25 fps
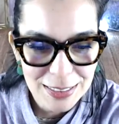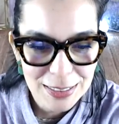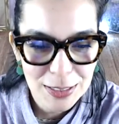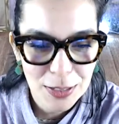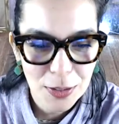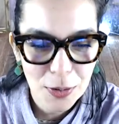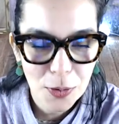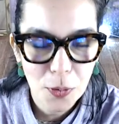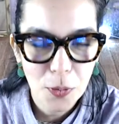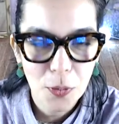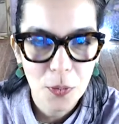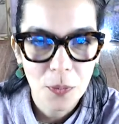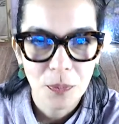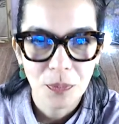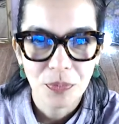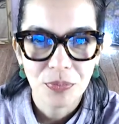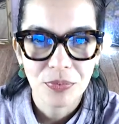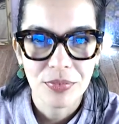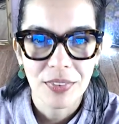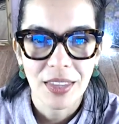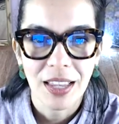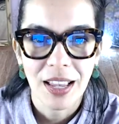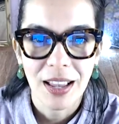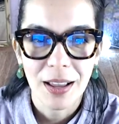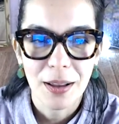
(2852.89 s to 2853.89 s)
So
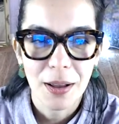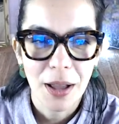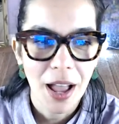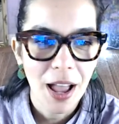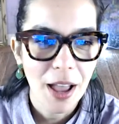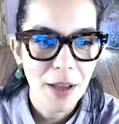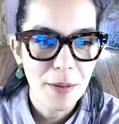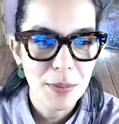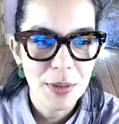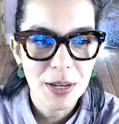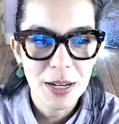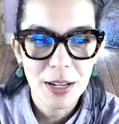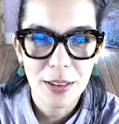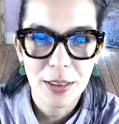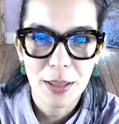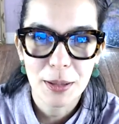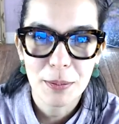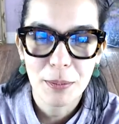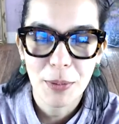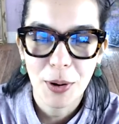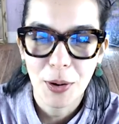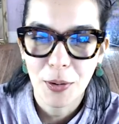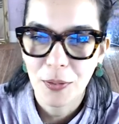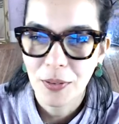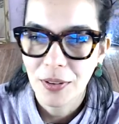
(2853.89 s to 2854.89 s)
I'm in a
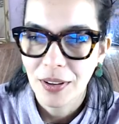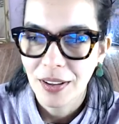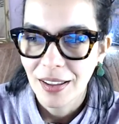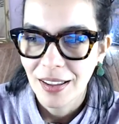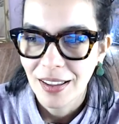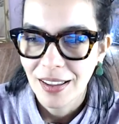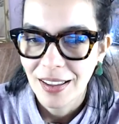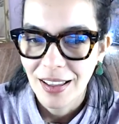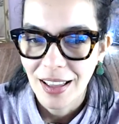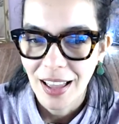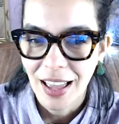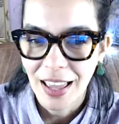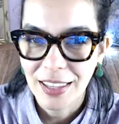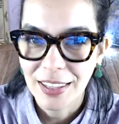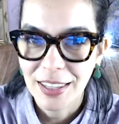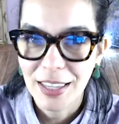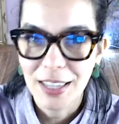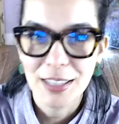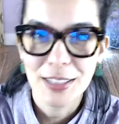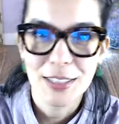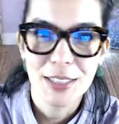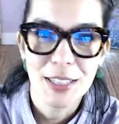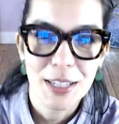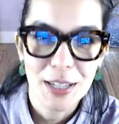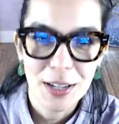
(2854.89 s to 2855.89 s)
limbo. I
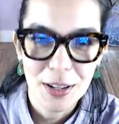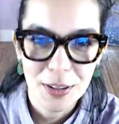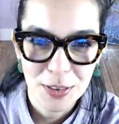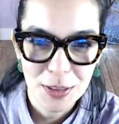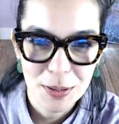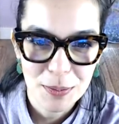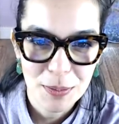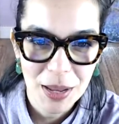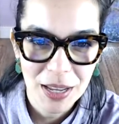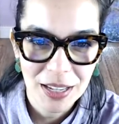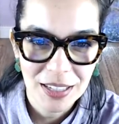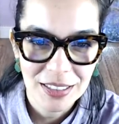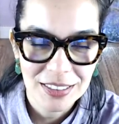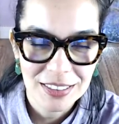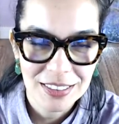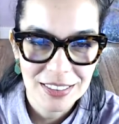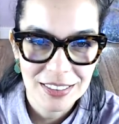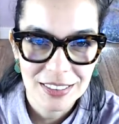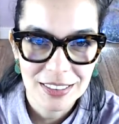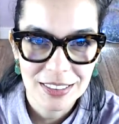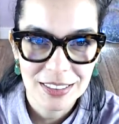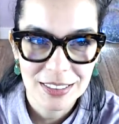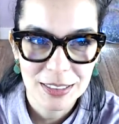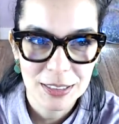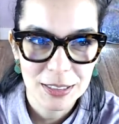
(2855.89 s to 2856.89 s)
can't send out the magazines
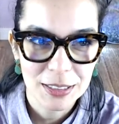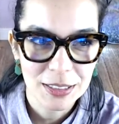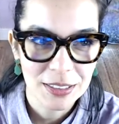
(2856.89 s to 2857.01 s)
because